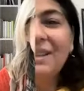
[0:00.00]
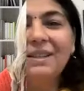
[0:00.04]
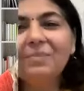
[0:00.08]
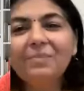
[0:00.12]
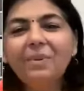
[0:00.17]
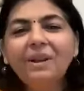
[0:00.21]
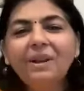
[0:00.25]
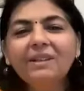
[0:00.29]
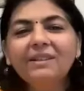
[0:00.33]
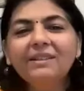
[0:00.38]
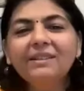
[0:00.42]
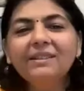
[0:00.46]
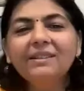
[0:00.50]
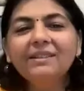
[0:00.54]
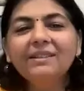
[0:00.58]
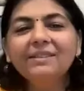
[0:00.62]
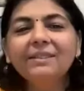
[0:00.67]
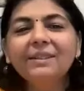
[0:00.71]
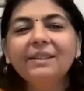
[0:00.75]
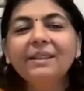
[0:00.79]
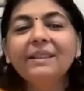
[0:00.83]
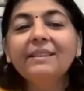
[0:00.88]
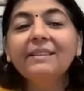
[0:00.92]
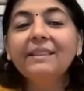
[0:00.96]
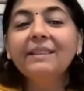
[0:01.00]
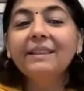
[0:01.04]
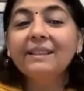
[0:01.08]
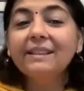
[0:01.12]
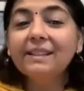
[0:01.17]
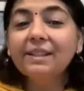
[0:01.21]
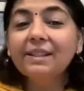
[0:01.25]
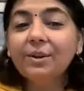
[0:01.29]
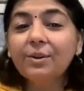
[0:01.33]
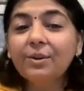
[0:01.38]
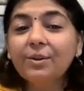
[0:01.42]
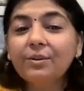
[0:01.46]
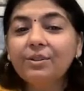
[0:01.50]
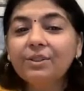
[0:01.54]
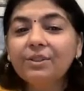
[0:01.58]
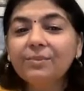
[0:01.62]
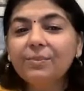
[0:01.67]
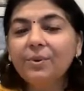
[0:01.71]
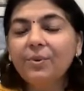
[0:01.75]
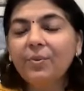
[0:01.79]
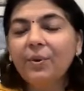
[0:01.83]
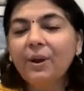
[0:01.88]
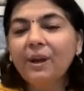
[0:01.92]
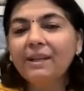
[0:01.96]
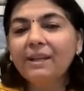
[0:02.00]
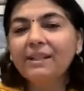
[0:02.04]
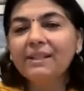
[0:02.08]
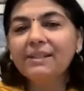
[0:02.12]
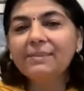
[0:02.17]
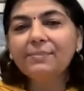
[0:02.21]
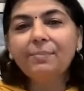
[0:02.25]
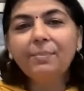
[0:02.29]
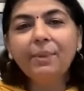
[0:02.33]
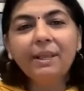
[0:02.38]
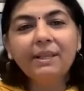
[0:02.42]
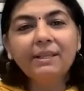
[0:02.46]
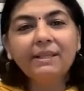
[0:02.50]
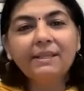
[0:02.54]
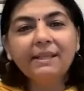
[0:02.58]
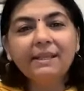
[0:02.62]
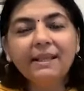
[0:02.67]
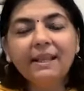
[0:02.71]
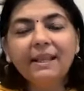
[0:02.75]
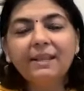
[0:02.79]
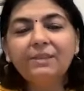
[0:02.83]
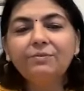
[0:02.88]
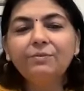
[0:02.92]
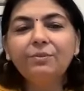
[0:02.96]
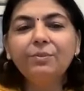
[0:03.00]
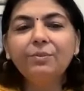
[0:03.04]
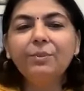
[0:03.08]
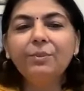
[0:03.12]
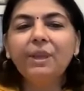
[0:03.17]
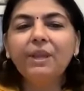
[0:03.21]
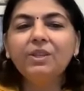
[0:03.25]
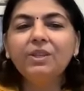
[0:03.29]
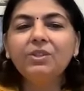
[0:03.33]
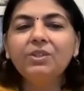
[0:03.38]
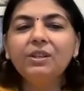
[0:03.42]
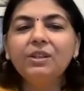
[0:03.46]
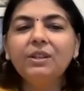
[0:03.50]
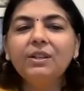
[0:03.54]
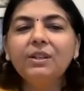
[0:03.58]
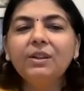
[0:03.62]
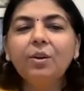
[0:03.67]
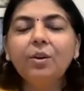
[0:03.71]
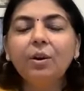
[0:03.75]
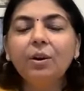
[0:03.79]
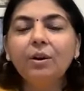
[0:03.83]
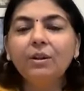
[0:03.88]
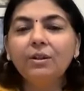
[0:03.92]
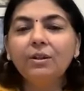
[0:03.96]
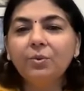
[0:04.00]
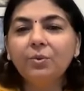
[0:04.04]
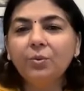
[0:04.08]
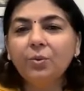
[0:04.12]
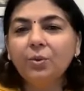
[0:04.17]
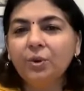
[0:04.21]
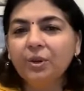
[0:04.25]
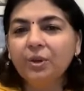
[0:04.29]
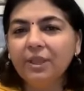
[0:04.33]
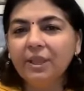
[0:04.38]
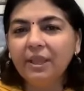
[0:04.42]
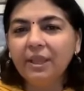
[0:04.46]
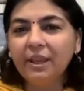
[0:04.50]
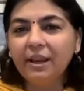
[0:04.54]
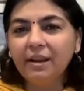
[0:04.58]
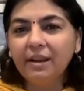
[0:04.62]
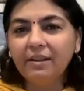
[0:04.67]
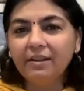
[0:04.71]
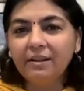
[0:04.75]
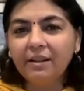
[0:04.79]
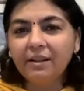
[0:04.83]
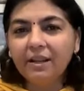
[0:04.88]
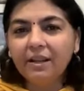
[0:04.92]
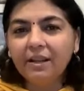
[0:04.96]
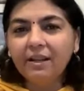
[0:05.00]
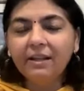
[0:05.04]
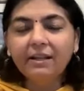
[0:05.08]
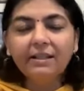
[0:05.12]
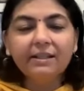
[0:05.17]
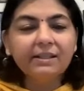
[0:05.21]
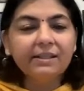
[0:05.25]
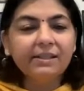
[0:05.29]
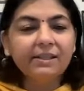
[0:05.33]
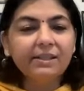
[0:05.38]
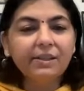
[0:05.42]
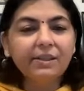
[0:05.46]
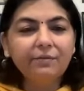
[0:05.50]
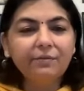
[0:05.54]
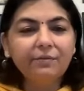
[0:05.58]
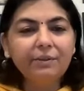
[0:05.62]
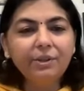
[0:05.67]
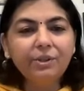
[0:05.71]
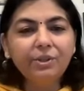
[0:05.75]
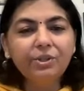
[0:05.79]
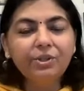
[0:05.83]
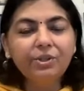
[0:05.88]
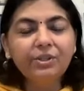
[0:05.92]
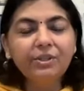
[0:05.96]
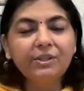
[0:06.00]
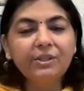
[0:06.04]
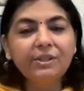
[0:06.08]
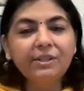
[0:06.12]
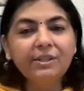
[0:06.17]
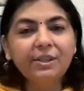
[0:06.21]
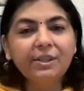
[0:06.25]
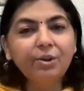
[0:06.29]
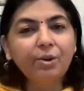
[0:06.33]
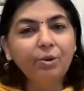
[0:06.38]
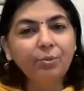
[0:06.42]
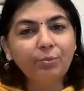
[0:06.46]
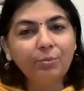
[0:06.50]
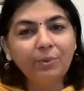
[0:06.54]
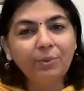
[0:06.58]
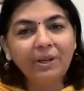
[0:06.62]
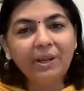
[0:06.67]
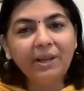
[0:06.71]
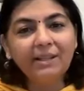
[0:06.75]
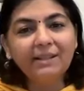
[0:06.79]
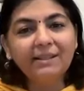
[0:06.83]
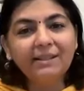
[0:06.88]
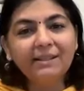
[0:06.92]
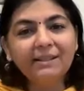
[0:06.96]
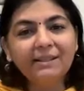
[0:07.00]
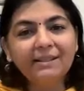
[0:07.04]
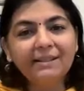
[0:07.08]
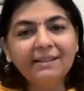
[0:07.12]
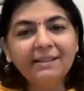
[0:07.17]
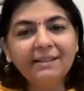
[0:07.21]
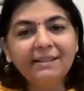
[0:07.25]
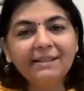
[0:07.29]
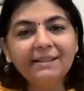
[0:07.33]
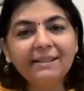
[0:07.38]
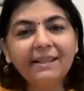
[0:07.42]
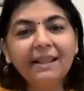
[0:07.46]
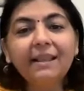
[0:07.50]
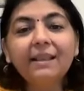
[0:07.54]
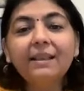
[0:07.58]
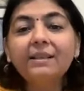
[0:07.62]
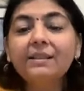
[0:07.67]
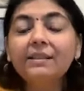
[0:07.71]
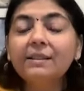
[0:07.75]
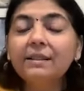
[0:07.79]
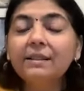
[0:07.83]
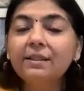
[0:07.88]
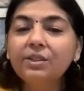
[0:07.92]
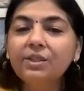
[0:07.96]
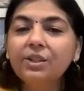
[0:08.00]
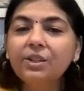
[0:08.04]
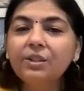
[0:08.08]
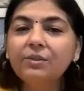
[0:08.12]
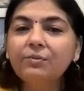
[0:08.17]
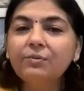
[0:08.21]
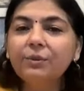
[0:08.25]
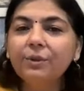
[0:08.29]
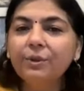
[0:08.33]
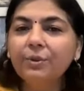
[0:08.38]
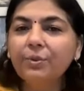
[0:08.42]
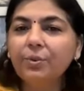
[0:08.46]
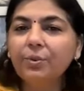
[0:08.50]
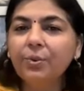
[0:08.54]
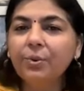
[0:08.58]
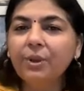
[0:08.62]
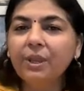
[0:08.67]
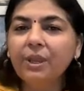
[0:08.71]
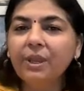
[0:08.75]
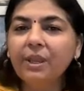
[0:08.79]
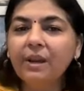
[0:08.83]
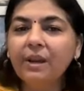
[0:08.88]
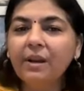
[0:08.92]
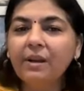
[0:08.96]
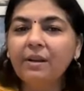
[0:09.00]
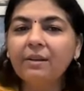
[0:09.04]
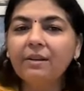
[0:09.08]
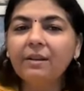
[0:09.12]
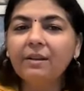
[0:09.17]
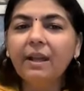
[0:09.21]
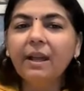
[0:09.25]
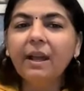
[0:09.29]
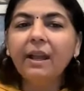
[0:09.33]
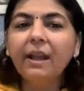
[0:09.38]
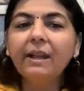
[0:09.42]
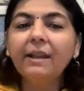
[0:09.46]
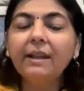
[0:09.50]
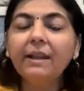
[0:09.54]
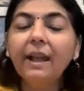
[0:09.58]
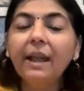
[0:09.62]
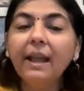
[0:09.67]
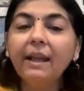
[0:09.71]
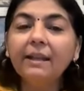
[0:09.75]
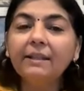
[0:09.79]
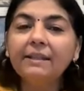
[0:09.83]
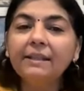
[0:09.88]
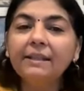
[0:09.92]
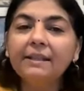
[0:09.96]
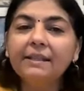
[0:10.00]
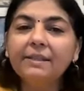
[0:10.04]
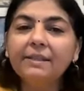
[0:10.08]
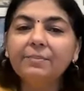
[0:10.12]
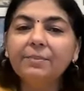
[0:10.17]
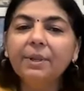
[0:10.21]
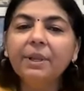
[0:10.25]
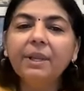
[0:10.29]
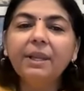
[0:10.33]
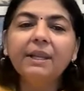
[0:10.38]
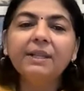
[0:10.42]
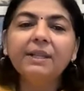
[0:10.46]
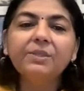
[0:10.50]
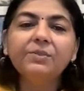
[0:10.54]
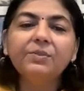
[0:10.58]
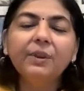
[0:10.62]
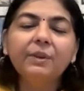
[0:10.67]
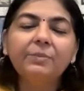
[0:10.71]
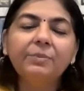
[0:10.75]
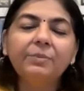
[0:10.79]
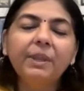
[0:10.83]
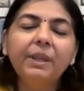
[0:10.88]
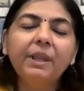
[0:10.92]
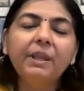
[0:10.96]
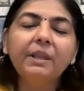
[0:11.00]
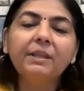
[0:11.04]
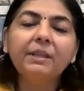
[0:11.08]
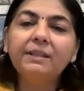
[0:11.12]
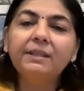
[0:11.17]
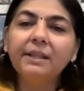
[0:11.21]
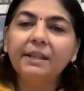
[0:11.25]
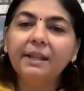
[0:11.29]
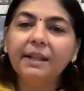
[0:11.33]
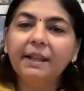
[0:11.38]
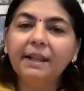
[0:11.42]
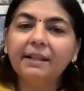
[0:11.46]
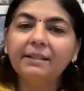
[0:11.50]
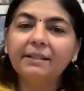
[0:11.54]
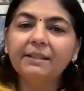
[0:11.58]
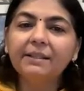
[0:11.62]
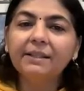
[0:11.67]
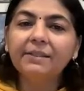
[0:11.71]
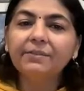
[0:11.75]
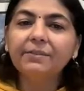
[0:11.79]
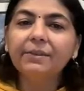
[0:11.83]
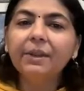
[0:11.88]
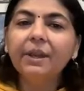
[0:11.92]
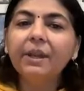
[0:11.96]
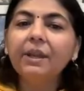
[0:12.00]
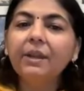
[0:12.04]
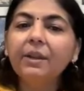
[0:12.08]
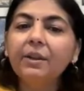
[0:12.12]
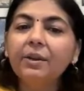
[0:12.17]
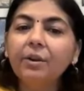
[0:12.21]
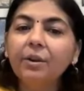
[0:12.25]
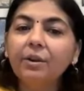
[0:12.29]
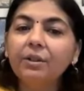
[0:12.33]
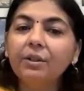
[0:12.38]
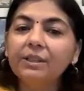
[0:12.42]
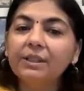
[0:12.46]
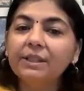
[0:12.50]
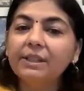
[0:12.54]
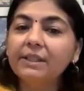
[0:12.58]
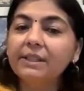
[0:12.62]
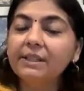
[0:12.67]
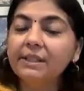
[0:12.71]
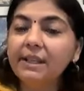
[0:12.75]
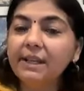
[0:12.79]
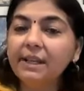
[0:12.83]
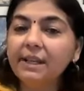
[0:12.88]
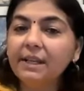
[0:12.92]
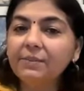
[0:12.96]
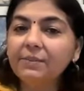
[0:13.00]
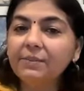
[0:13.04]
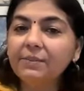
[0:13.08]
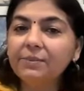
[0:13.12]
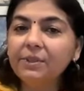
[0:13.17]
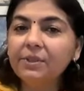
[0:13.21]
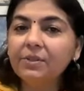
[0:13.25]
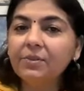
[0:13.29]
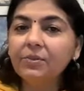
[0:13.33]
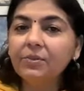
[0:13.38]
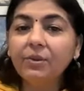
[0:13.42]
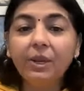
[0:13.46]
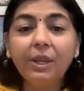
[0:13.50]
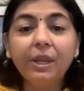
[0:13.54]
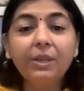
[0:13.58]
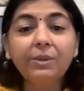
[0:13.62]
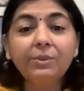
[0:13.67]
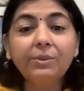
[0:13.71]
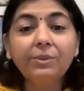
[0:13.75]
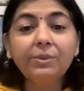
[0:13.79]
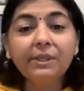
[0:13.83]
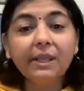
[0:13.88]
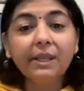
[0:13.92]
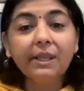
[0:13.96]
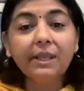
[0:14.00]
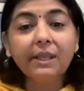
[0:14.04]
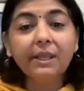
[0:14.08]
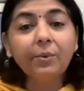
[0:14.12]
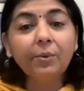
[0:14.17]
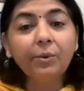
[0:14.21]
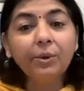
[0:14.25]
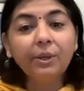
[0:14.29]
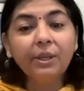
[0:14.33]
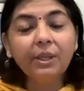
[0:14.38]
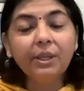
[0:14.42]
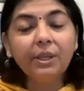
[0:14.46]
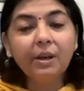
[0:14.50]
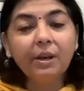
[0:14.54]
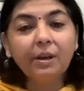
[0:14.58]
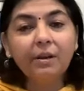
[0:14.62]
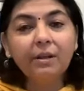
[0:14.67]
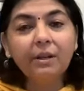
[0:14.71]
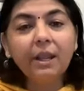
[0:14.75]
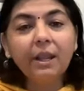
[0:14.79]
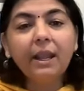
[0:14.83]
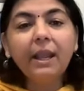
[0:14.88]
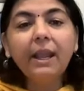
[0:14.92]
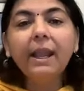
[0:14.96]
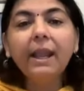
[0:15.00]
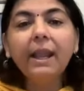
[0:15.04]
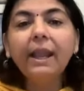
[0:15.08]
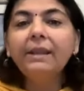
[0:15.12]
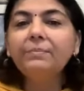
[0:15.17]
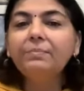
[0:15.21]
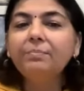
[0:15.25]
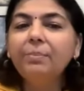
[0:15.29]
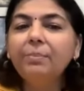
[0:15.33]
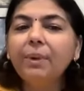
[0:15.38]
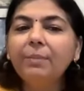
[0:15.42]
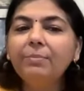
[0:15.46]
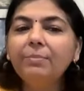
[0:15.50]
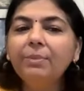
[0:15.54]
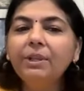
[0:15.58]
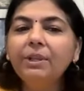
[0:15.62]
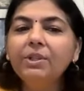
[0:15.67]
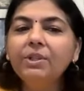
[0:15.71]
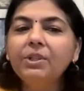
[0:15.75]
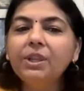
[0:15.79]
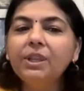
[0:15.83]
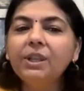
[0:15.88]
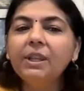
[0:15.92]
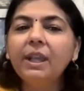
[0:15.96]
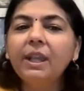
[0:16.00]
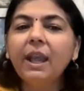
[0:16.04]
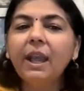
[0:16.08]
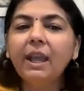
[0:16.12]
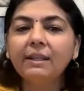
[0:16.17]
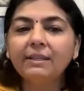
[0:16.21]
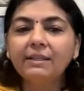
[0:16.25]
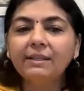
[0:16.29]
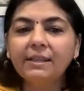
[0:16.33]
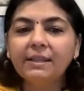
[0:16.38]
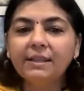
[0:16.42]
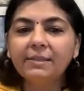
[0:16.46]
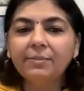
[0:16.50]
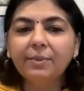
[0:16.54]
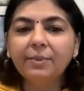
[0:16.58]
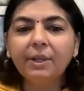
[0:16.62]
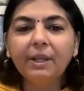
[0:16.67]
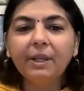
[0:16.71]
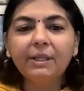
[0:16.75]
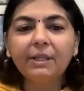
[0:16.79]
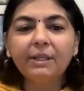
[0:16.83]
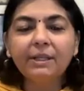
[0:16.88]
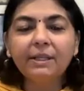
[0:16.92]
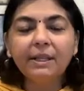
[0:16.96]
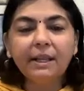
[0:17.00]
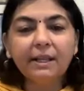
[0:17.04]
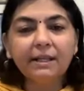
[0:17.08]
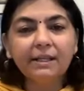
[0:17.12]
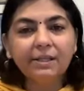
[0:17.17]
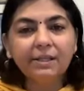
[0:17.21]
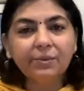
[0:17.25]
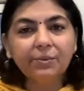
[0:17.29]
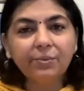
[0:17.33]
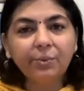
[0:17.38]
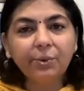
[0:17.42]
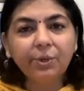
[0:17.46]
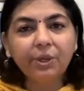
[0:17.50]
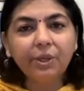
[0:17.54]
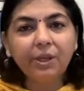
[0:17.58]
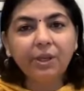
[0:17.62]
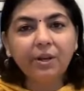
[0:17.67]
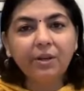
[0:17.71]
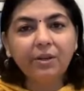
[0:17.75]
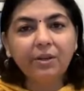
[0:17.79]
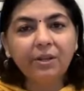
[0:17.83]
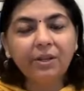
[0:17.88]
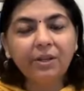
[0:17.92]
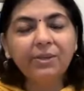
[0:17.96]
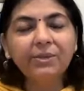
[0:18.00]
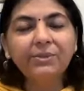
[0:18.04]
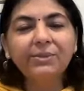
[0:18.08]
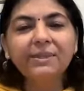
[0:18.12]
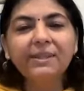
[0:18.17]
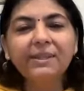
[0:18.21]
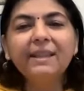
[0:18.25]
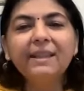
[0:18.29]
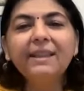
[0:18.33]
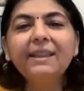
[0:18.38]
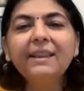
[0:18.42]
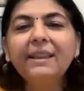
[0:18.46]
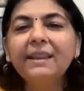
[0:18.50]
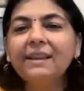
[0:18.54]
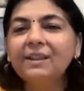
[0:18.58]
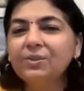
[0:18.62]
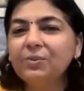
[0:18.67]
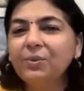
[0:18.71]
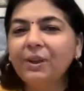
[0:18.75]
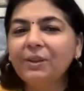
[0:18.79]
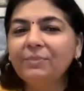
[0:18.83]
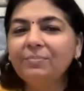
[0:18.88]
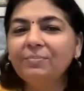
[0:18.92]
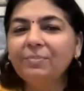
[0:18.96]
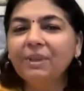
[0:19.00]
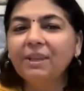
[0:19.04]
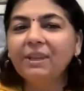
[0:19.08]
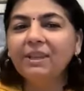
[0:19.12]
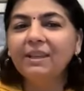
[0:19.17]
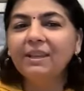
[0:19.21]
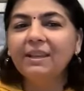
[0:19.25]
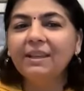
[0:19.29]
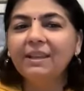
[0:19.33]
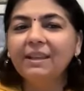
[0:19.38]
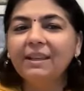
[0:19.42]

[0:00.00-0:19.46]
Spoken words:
a reminder, this course provides basic information on OER, its definitions, open licenses, searching for OER, and accessible H5P interactive content types, reusing OER, and publishing accessible interactive OER using H5P.